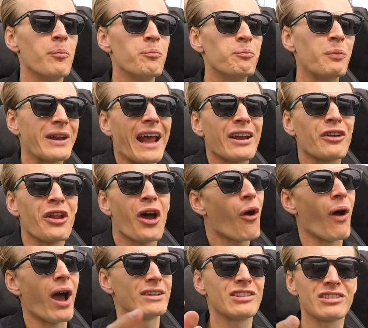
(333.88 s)
But I don't know,
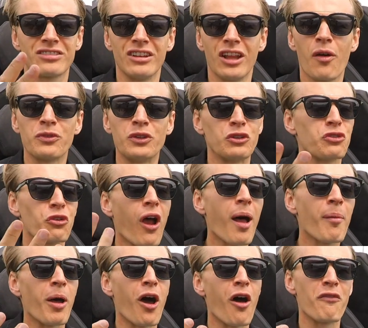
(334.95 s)
I just love the
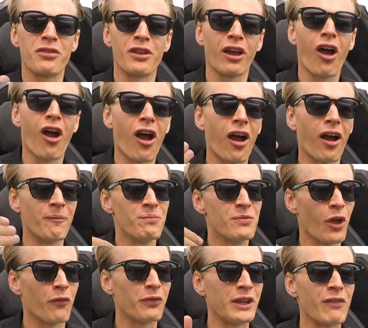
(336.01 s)
drama of the car,
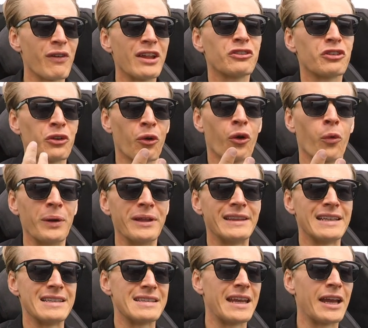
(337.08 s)
of the Aventador with
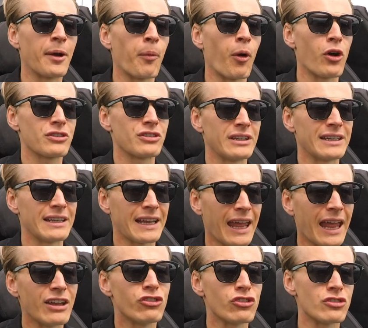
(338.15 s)
this gearbox. It
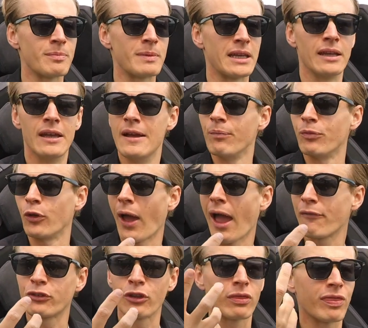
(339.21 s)
engages me. You
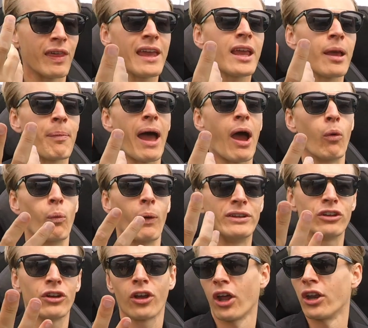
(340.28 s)
have to think about when
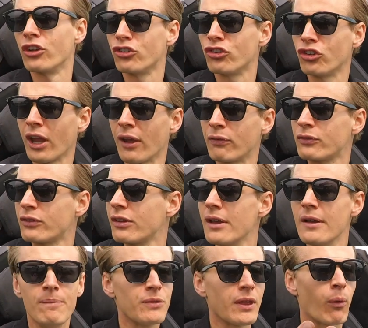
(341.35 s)
you're going to shift
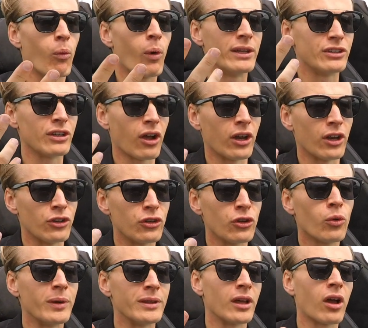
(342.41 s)
and what you're going to do
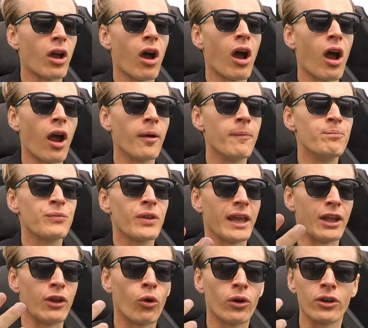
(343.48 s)
with the car
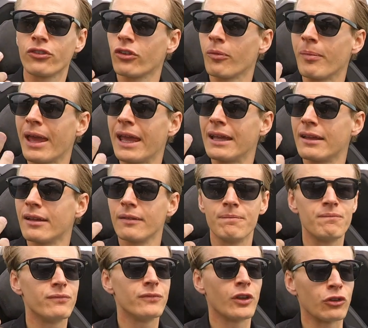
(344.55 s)
in order to make
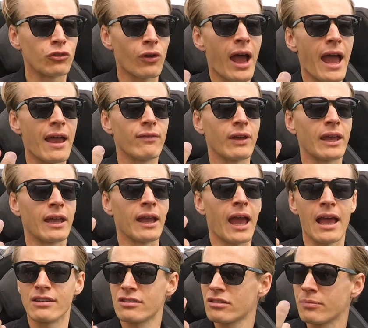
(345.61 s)
the driving
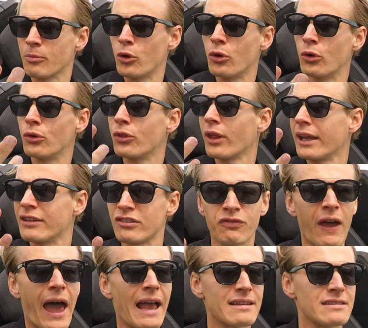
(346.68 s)
as smooth and as
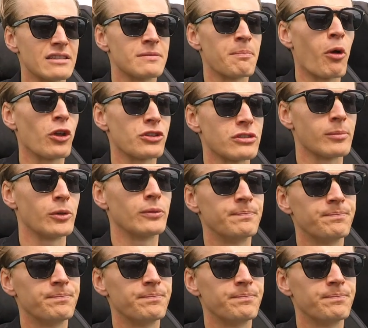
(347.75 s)
fast as possible.